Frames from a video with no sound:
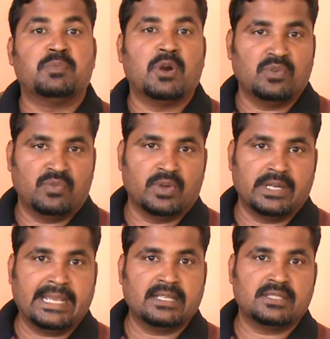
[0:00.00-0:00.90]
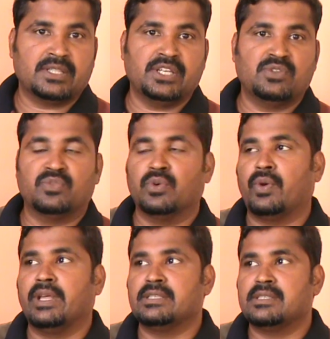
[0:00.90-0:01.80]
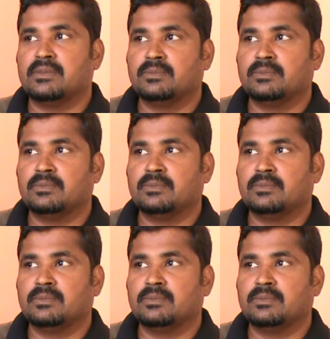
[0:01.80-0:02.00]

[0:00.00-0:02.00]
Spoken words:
bound for next 3 to 4 days.